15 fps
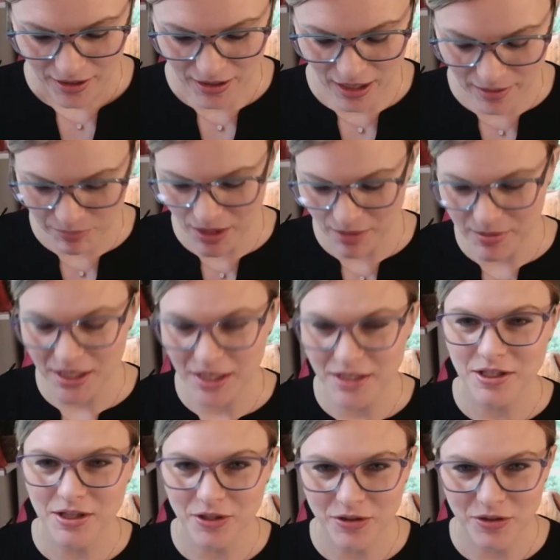I'm coming
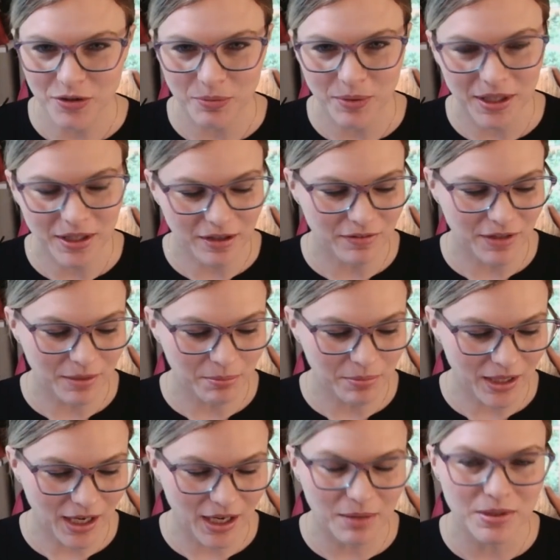into the third week of it,
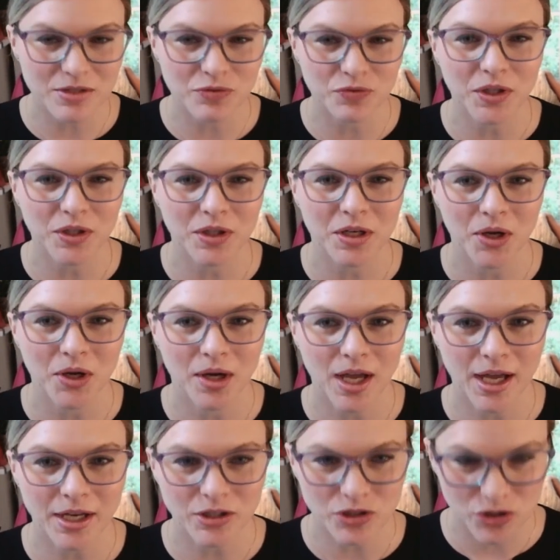but I was feeling
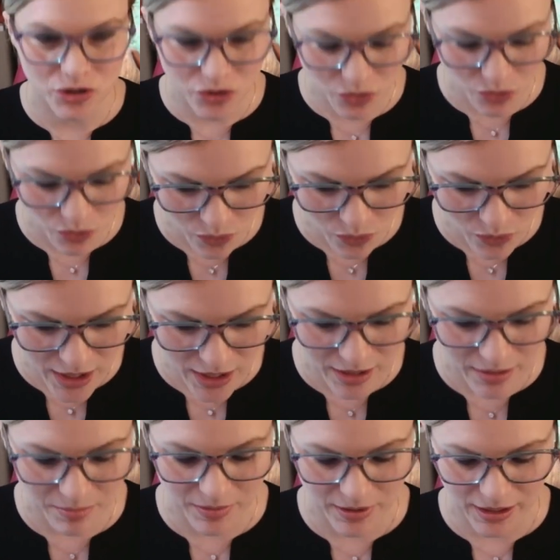
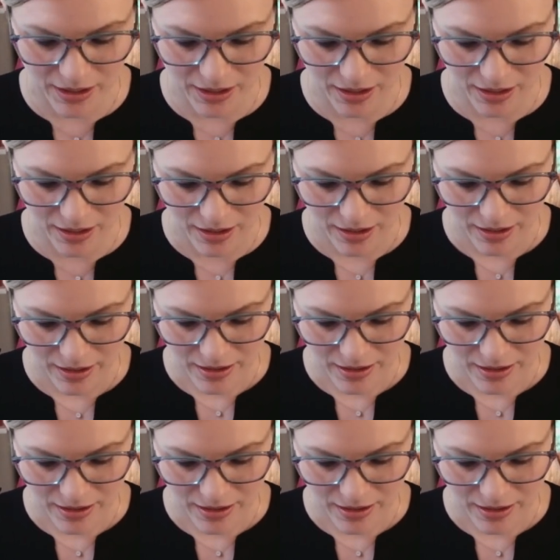extremely